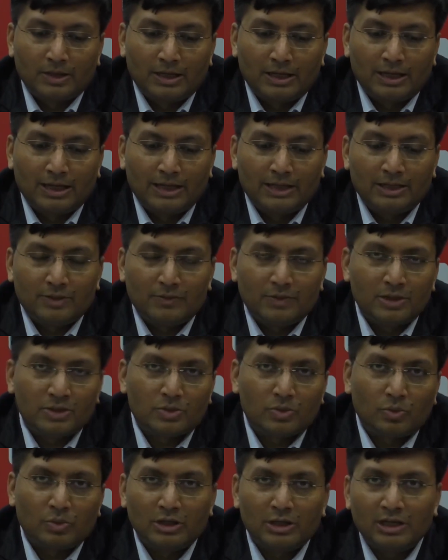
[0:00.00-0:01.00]
and invest
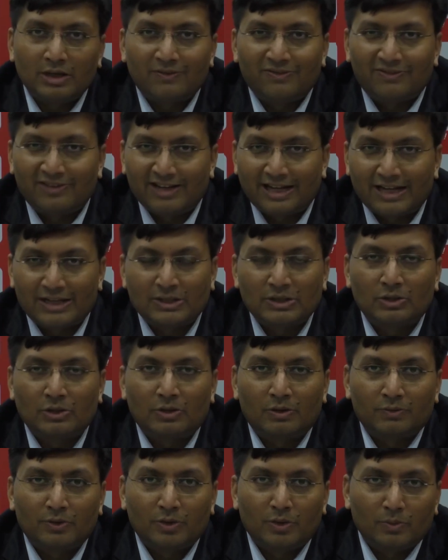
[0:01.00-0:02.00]
only a fraction
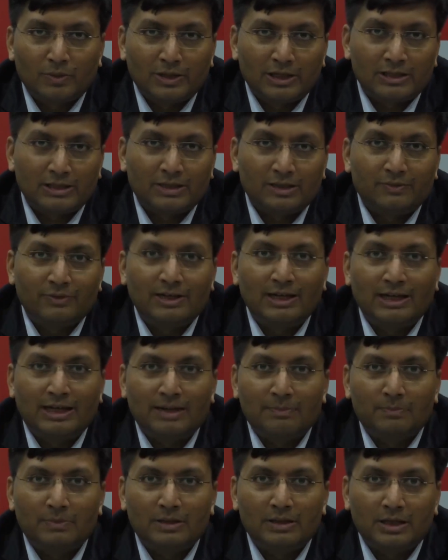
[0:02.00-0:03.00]
of your wealth and feel
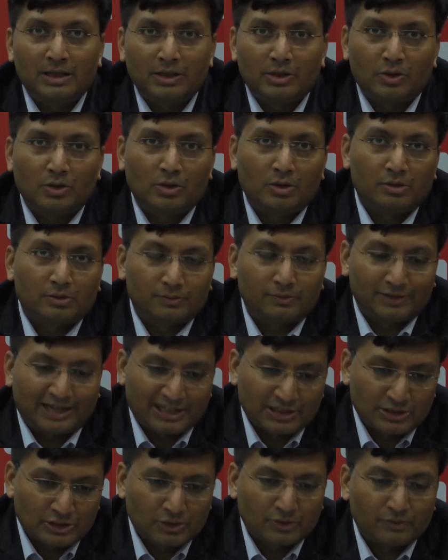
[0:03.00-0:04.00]
happy that your
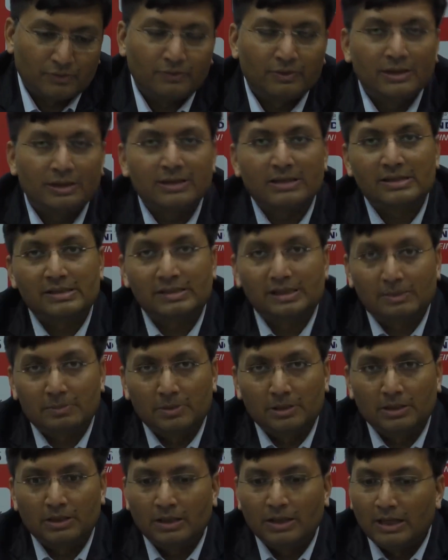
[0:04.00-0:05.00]
fraction of wealth has
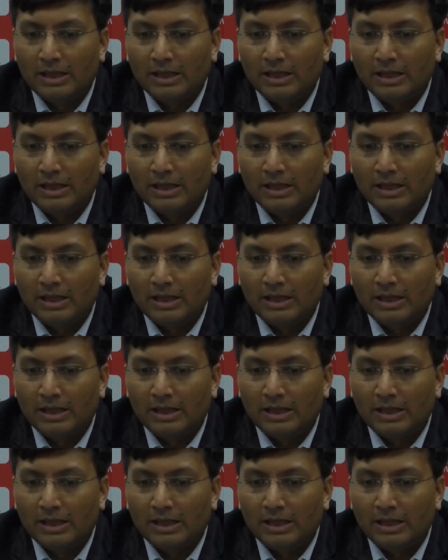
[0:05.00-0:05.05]
doubled.